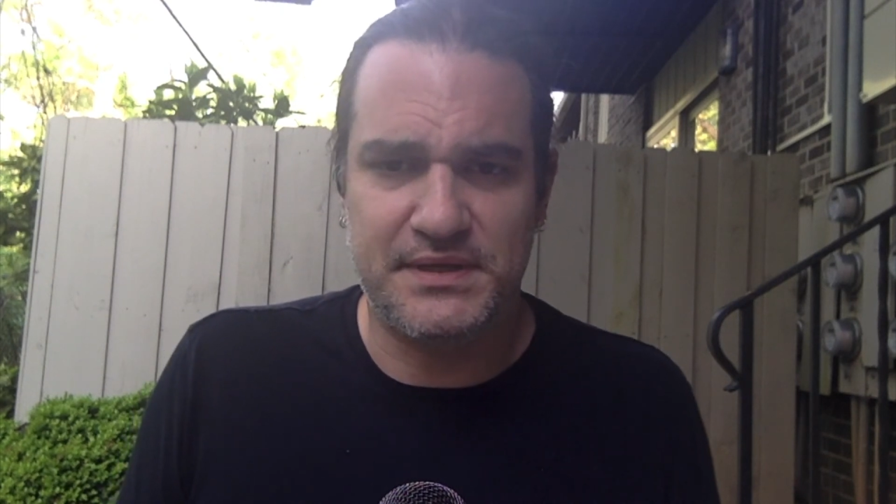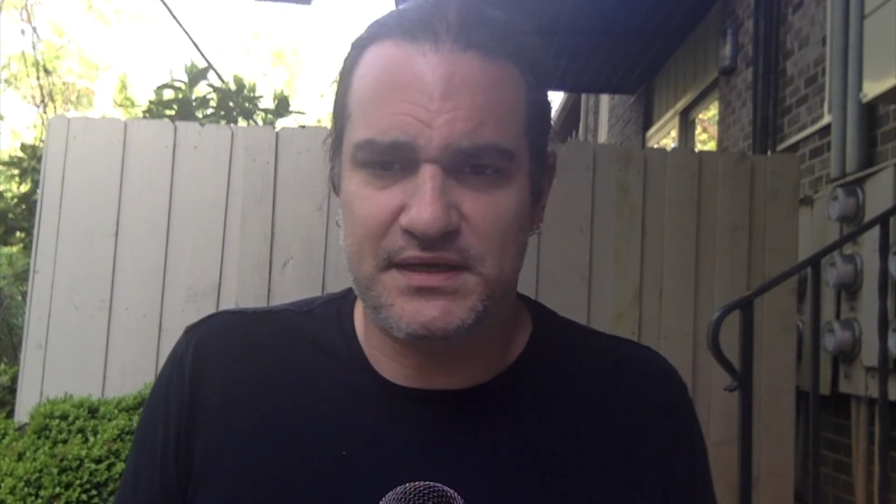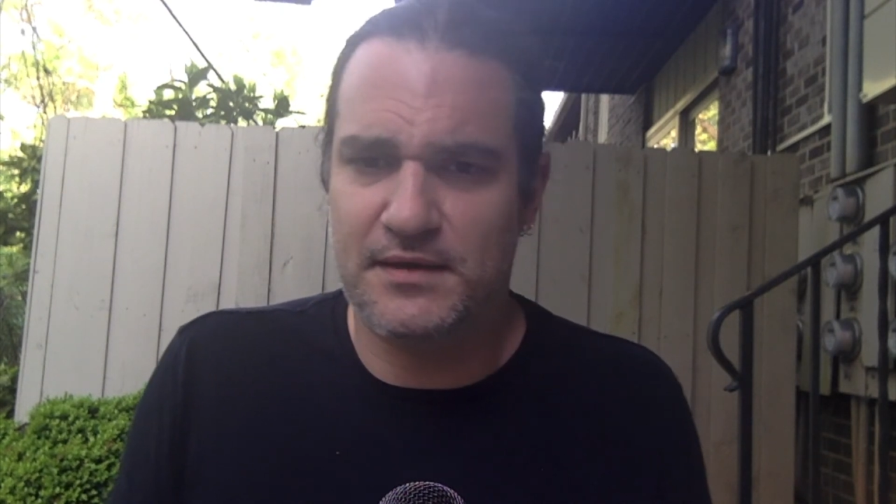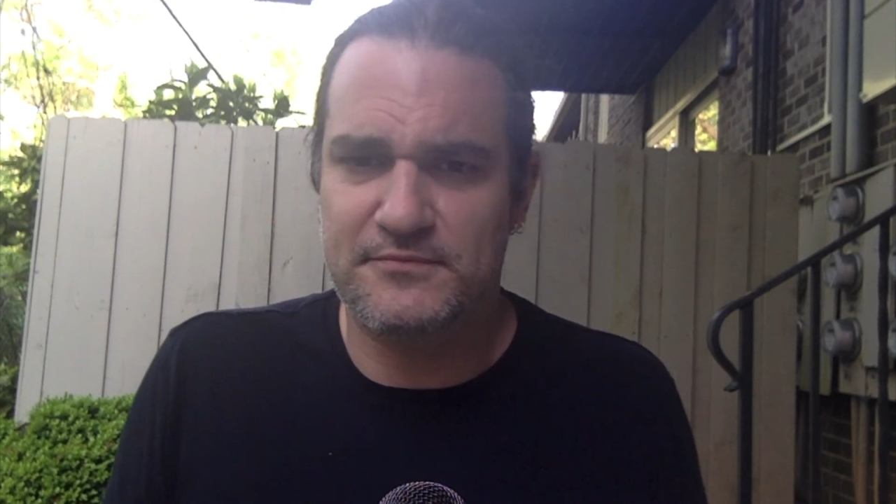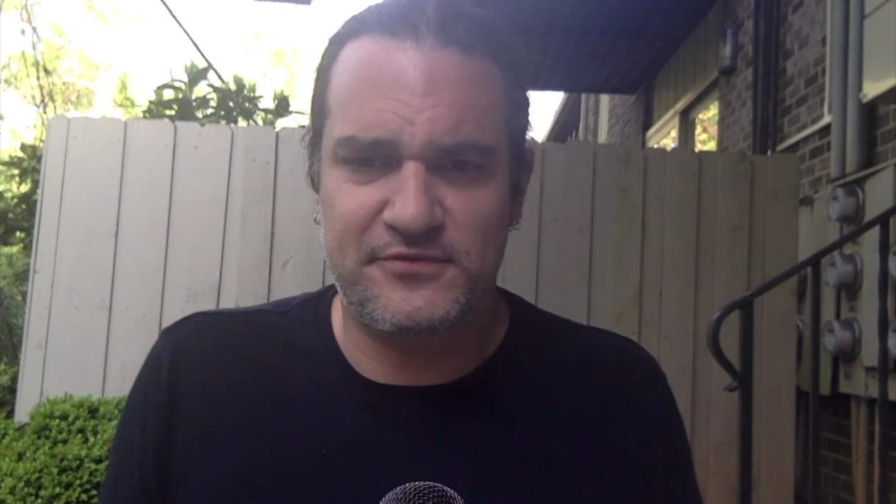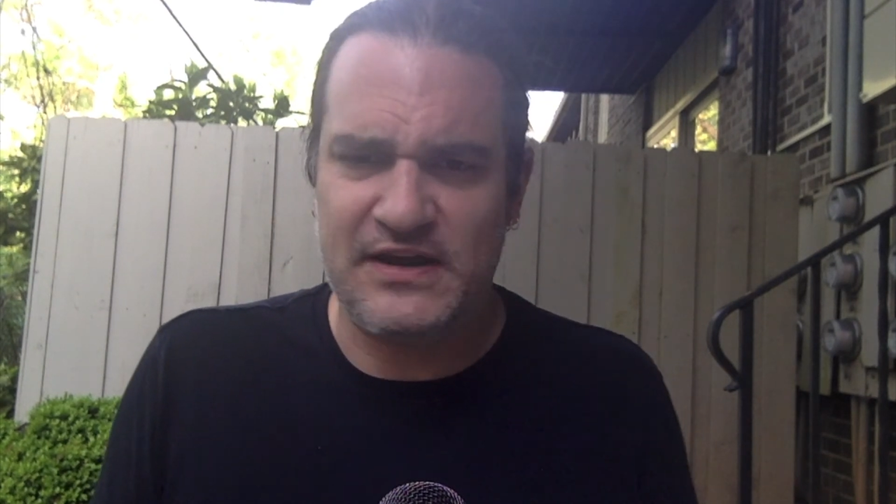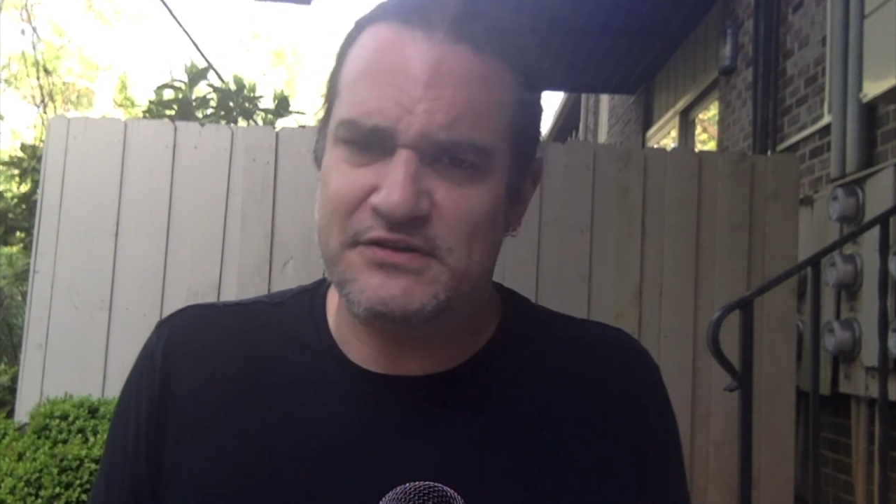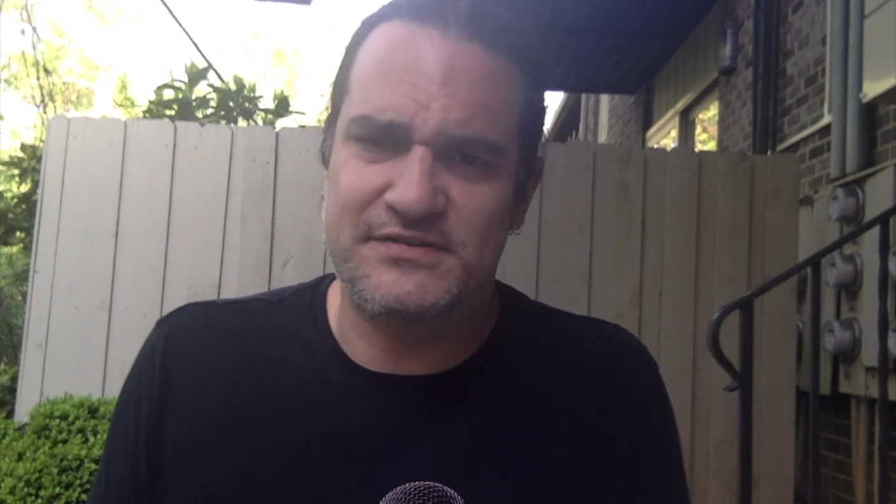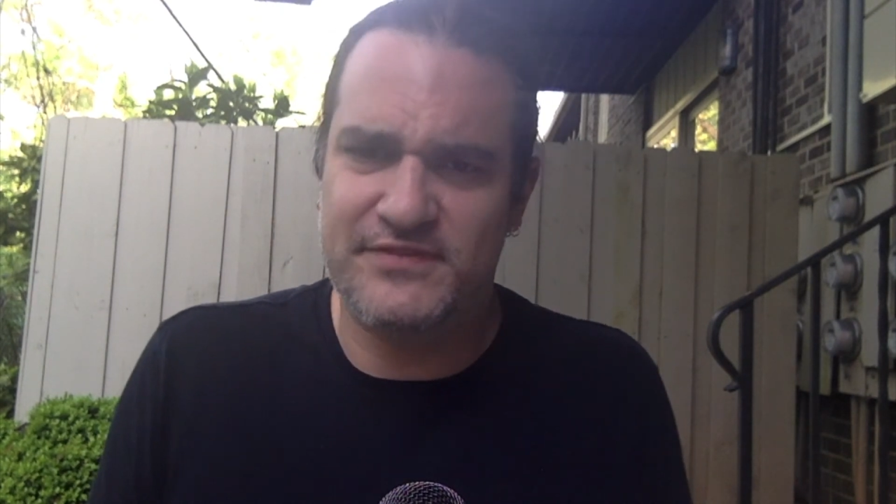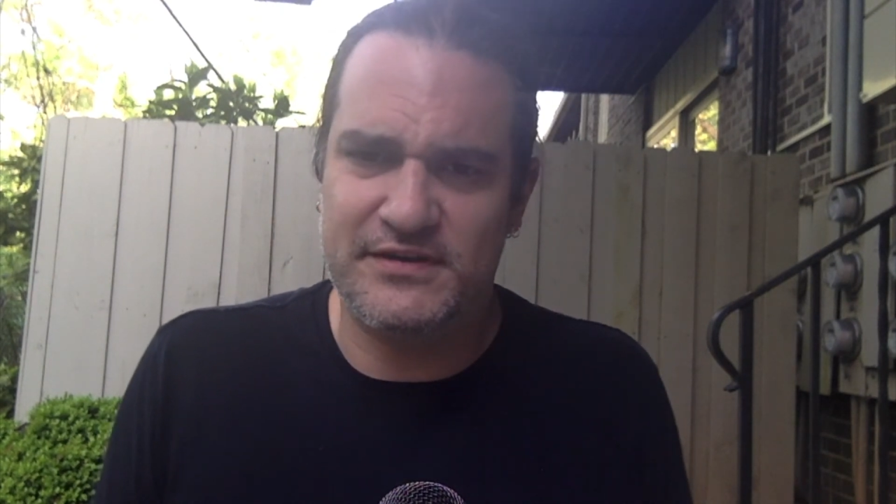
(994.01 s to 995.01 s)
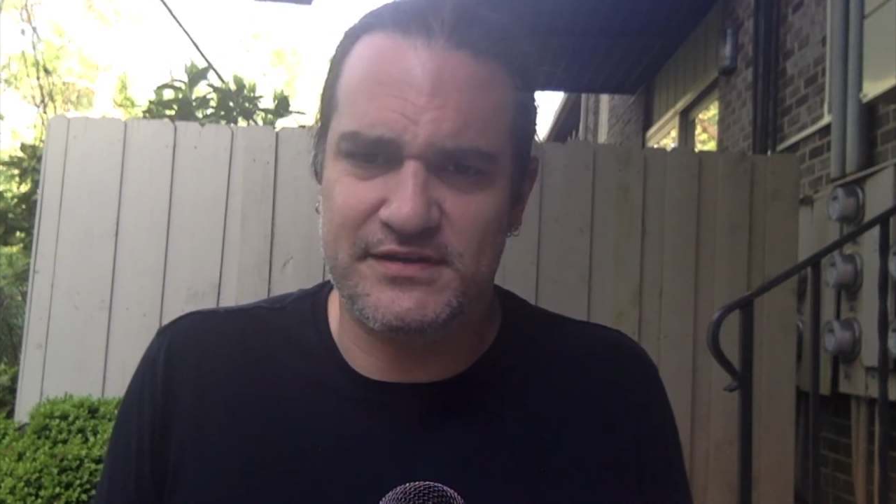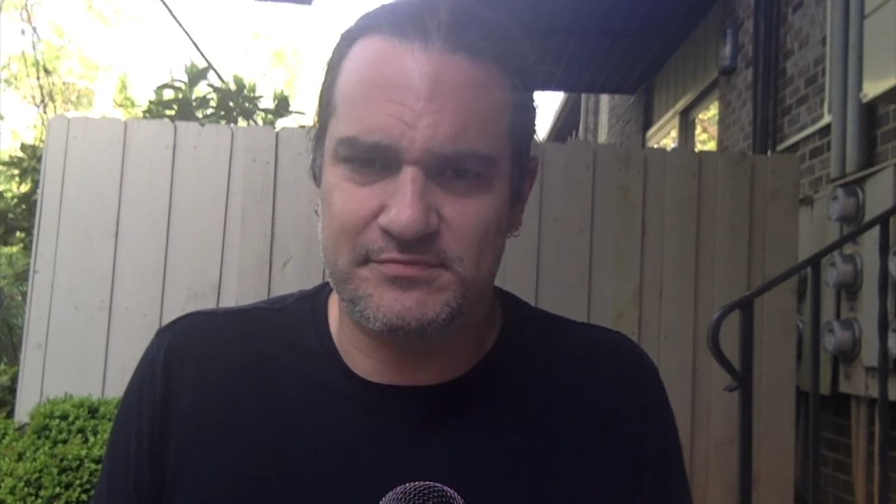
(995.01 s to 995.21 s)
become very